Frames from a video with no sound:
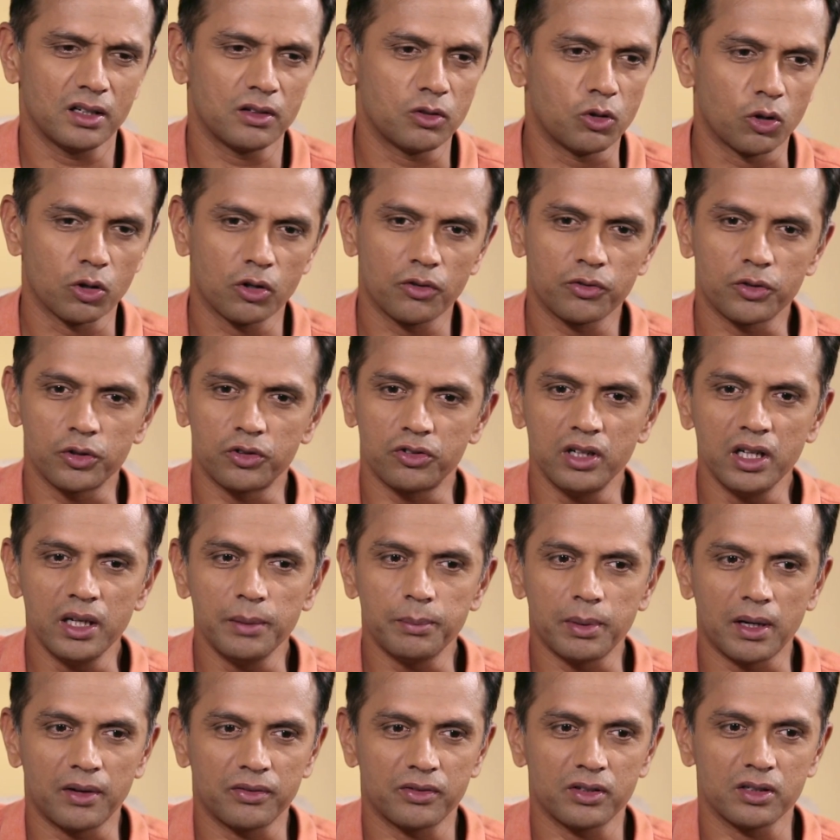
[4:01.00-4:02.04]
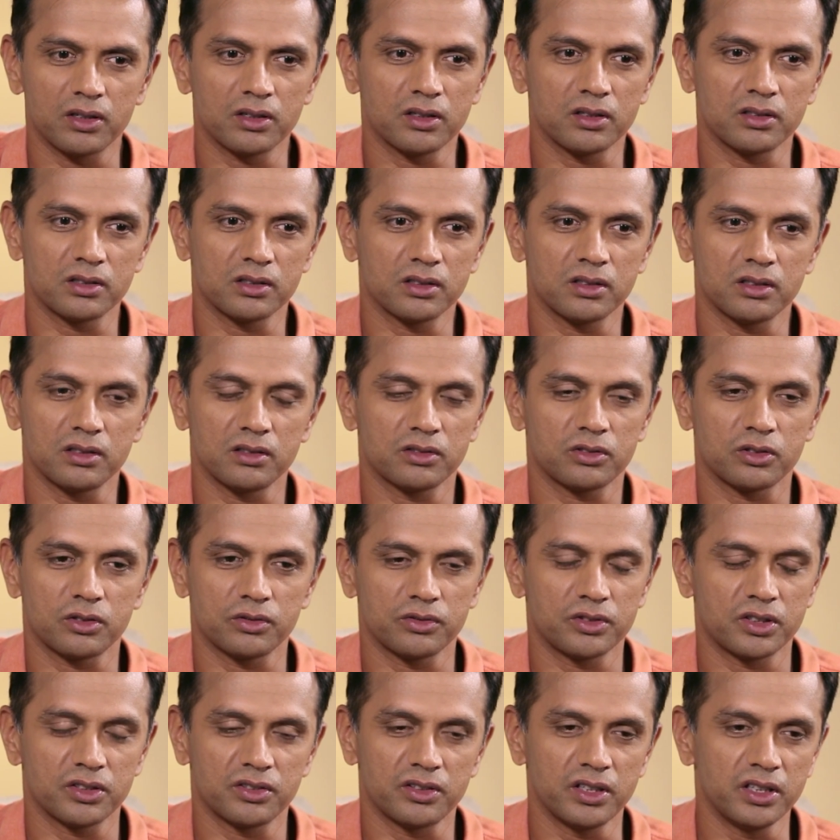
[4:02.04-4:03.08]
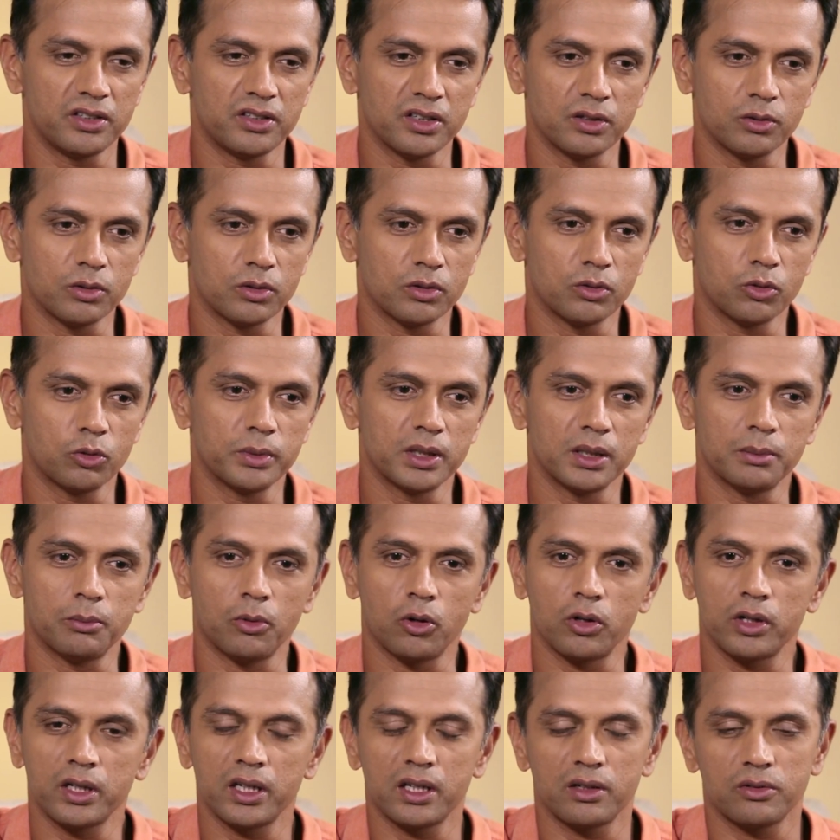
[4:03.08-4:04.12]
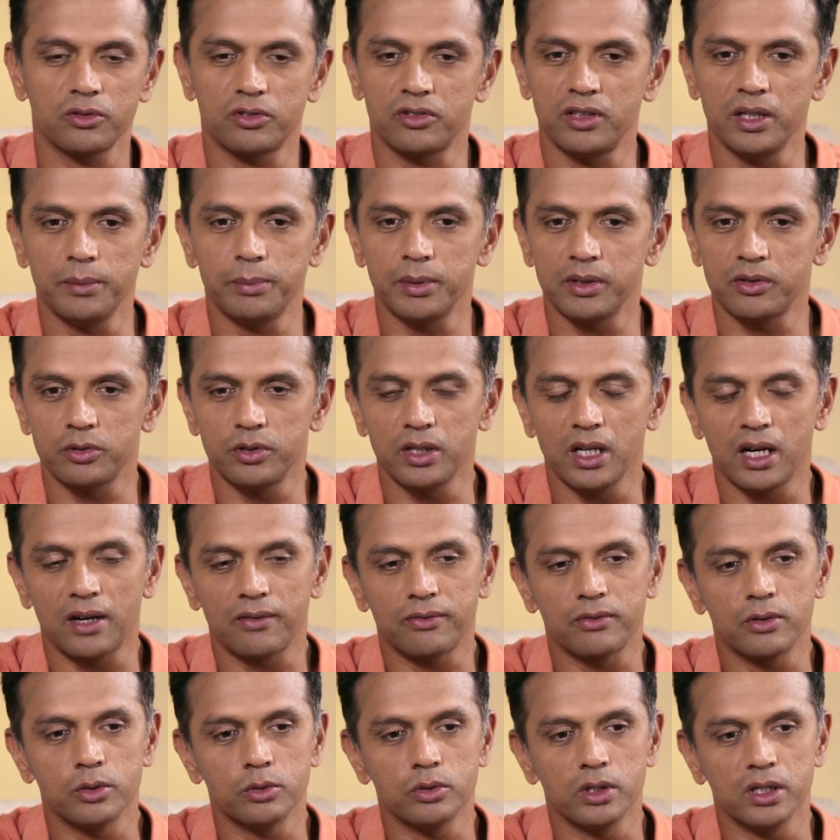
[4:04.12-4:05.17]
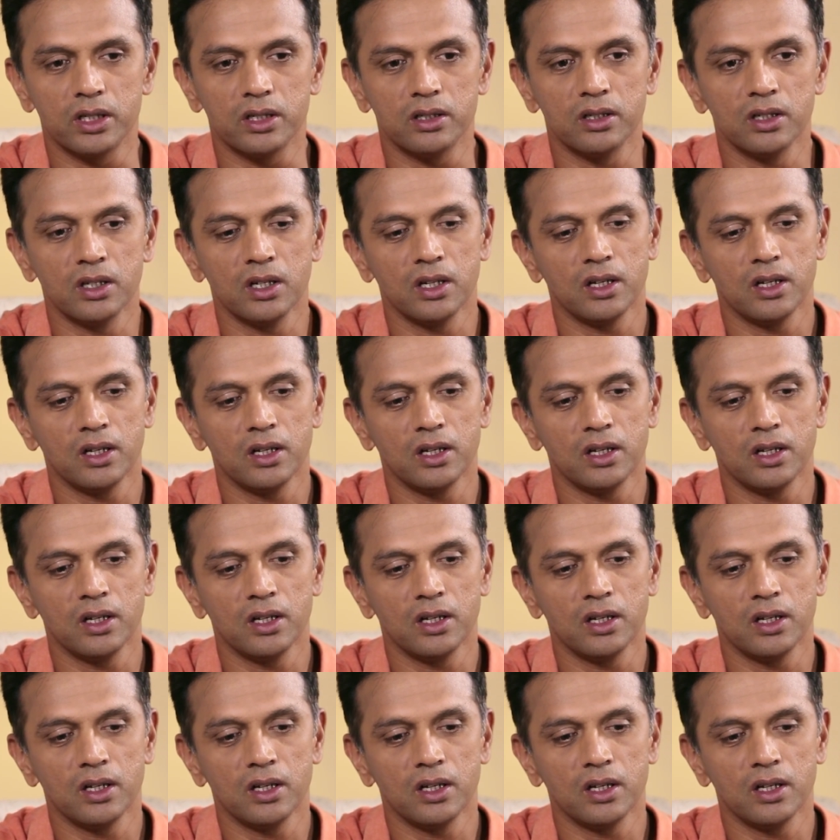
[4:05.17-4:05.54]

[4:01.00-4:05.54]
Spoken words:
gone off to sleep after sort of just reaching home in the morning. I was sleeping through the afternoon, and